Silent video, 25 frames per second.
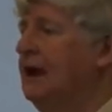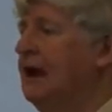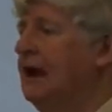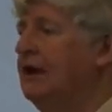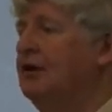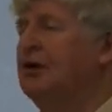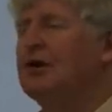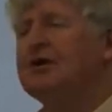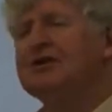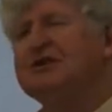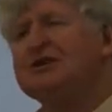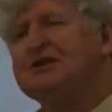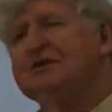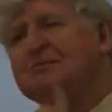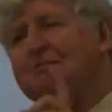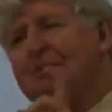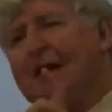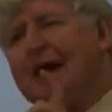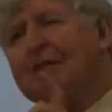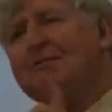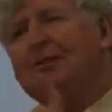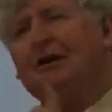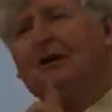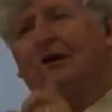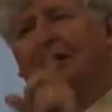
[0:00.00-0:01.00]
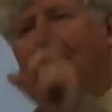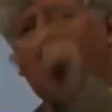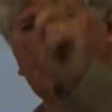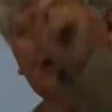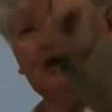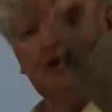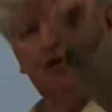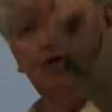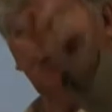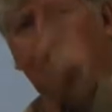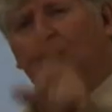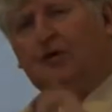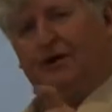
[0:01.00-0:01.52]
And not just map it
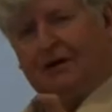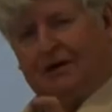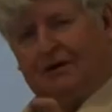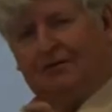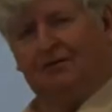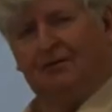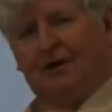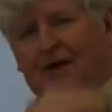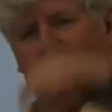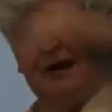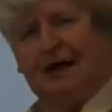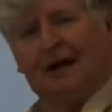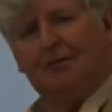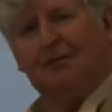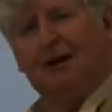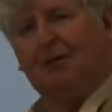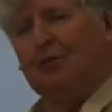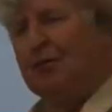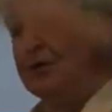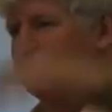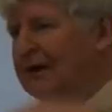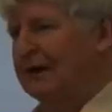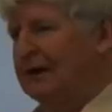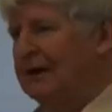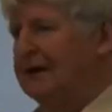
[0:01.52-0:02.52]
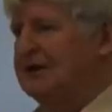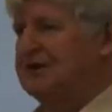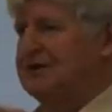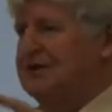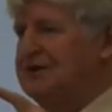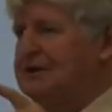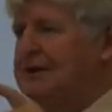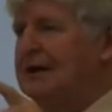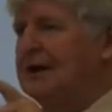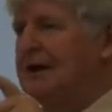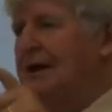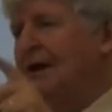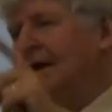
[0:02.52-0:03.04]
like an audit where you come up with a
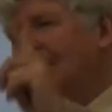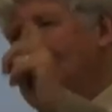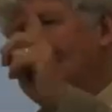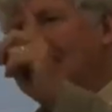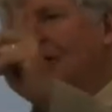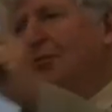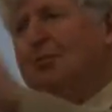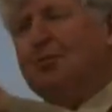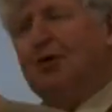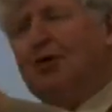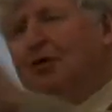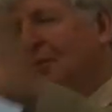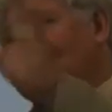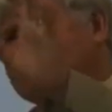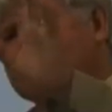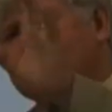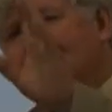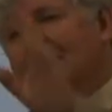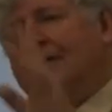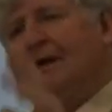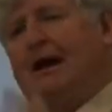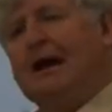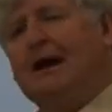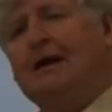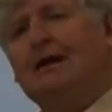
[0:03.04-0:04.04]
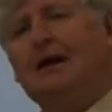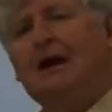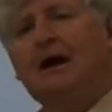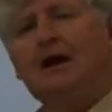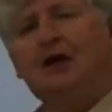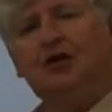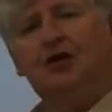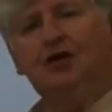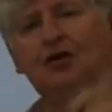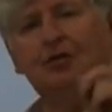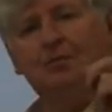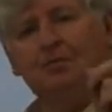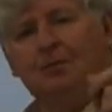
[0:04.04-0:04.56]
list. No purpose in that.
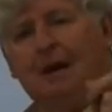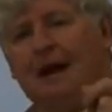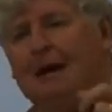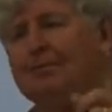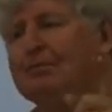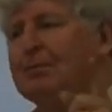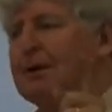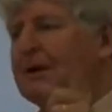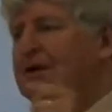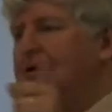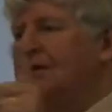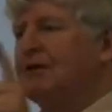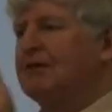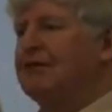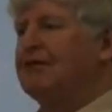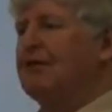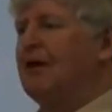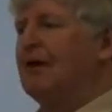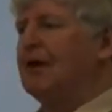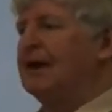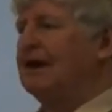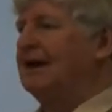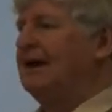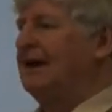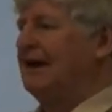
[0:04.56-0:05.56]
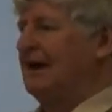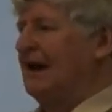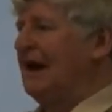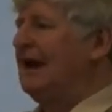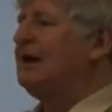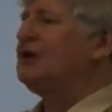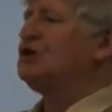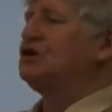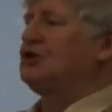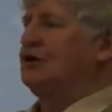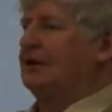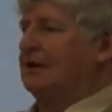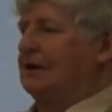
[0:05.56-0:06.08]
You map to find
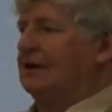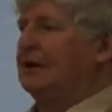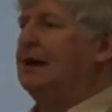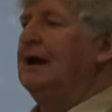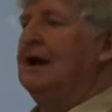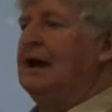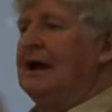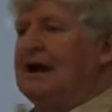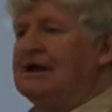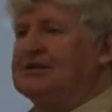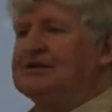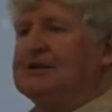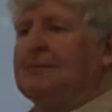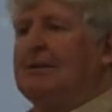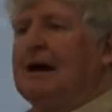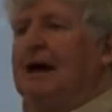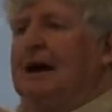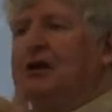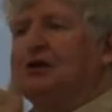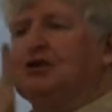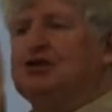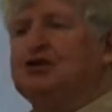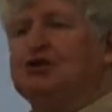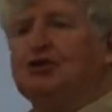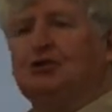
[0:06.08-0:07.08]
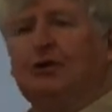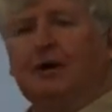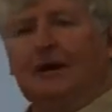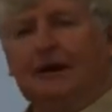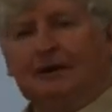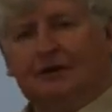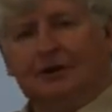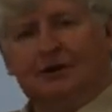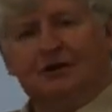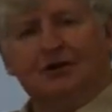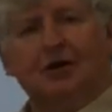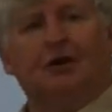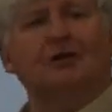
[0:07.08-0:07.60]
connection. It's about
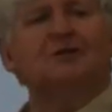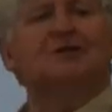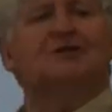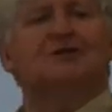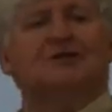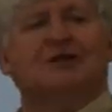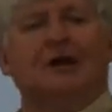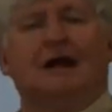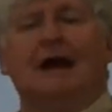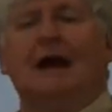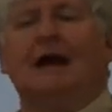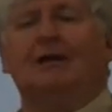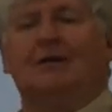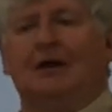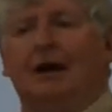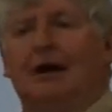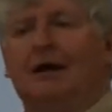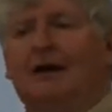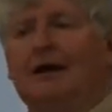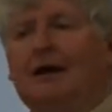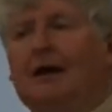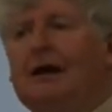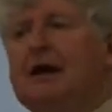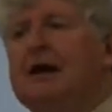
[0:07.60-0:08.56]
joining the dots together.